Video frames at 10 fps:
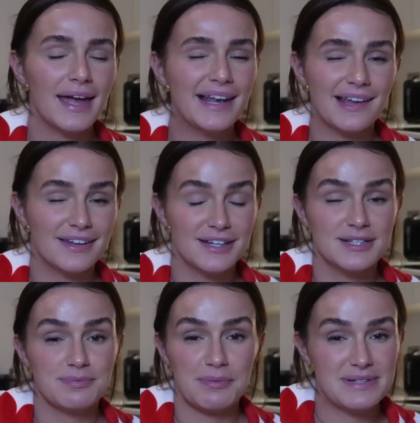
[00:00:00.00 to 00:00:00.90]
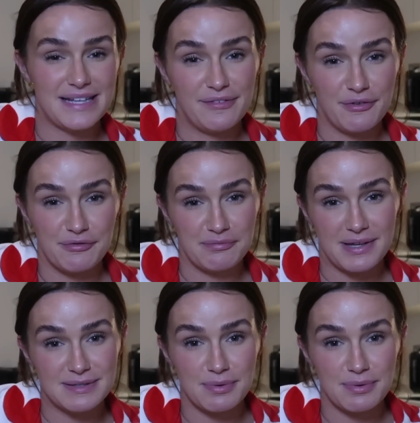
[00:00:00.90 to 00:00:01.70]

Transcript: in London it's probably safer for me to